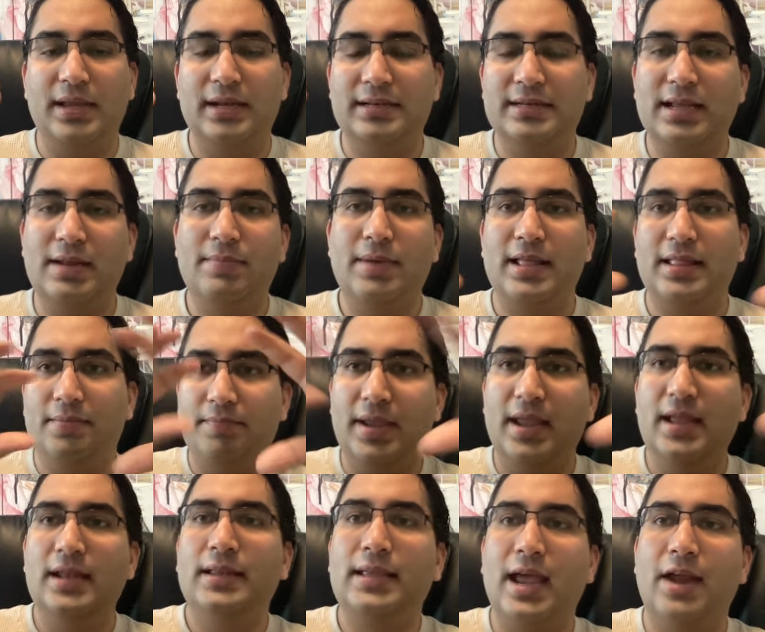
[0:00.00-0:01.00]
done by the
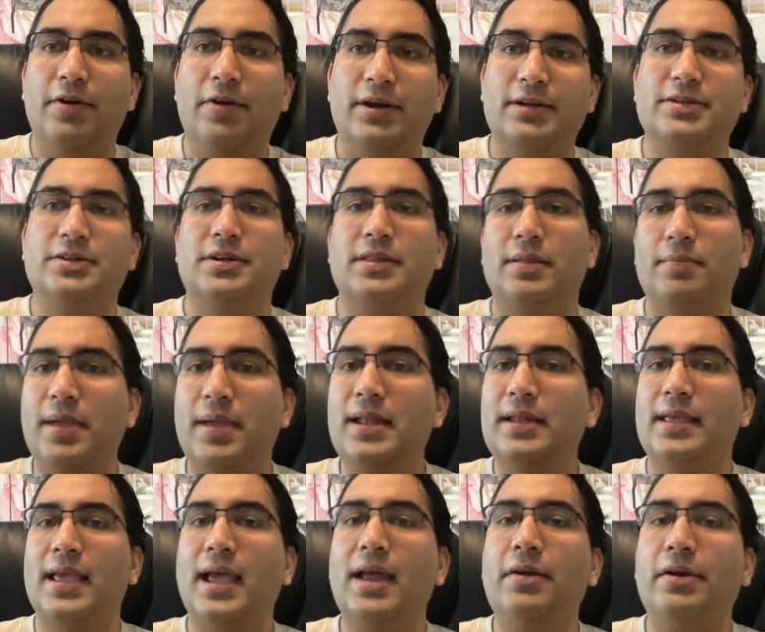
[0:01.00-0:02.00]
main character
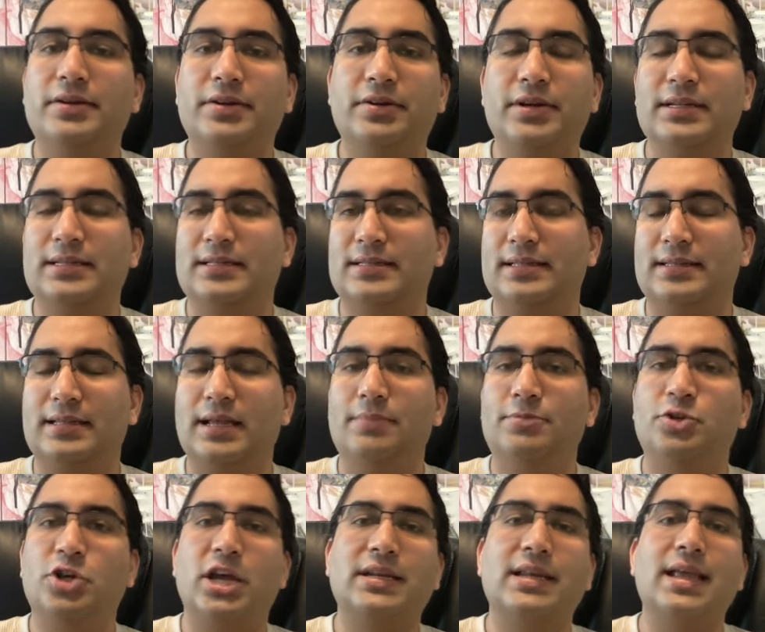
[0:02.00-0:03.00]
is the
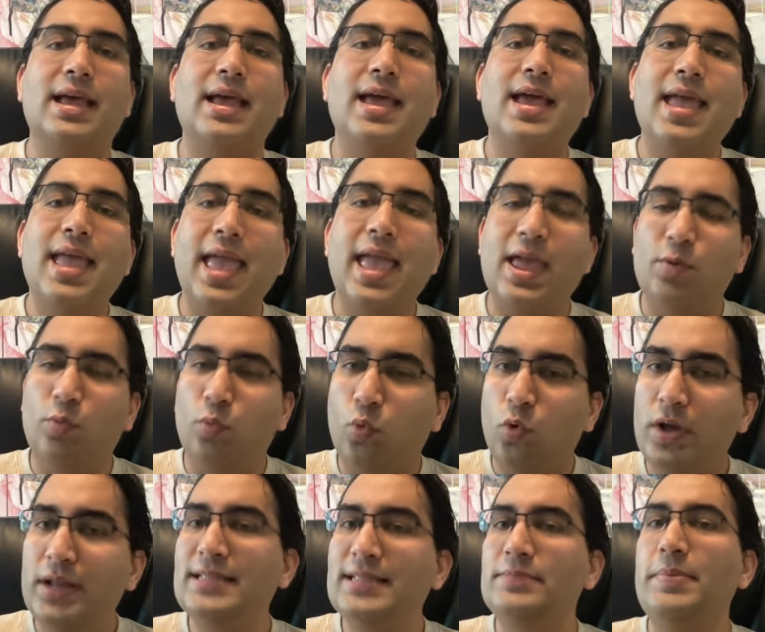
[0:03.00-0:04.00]
subject. And
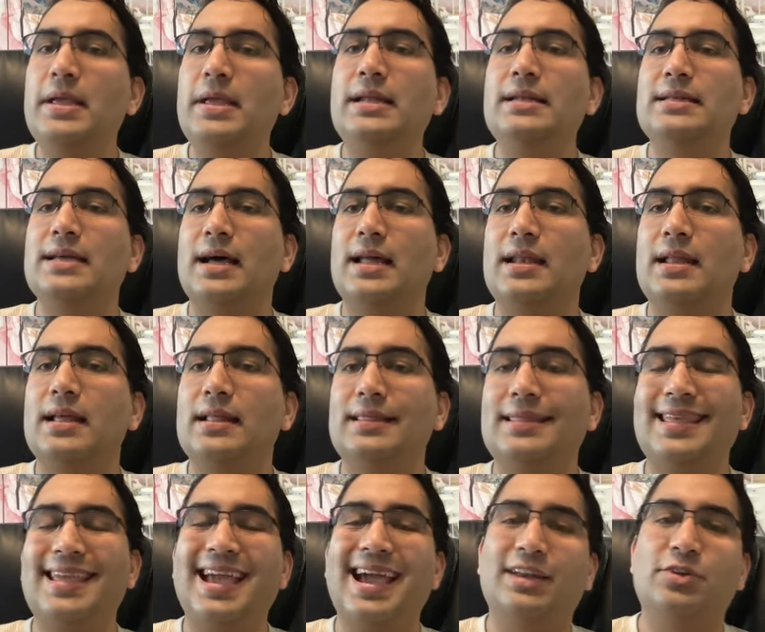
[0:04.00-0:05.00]
what is being done,
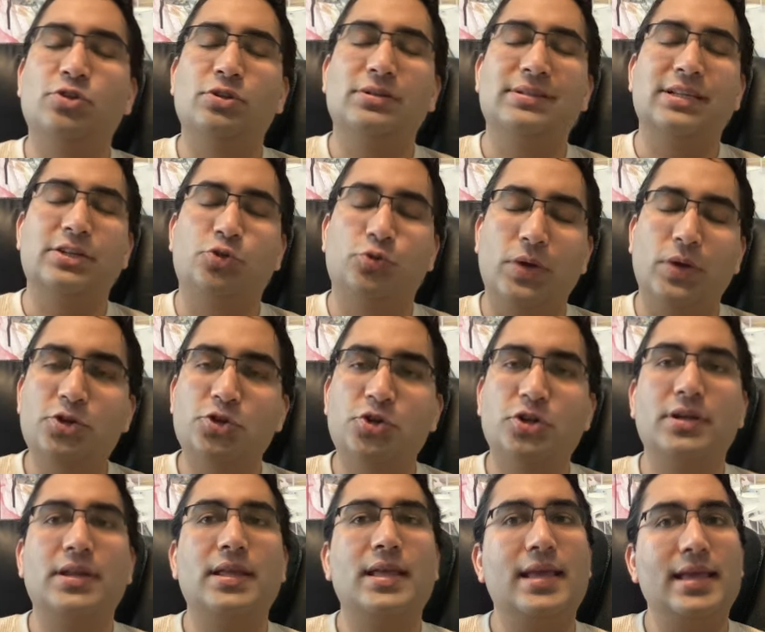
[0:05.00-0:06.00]
the actual
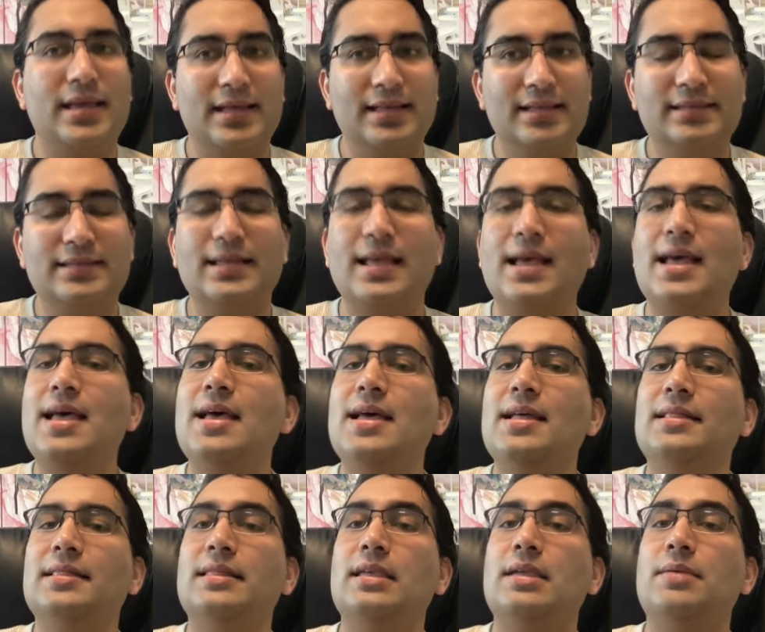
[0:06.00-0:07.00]
situation, is
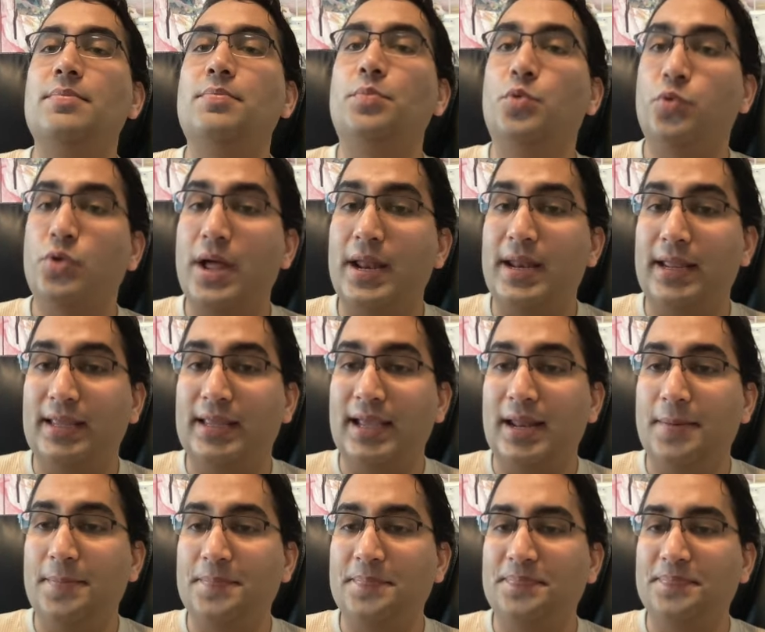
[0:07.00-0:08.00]
the
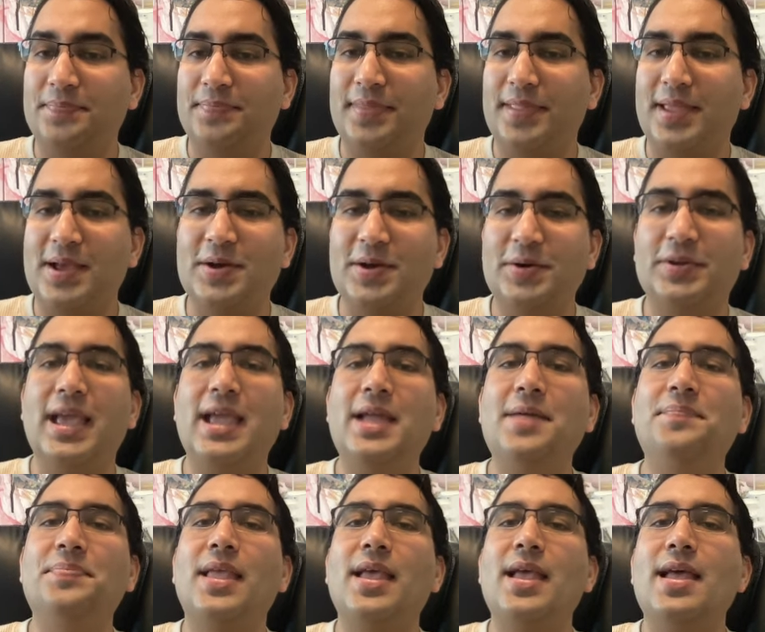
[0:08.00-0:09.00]
predicate. Okay?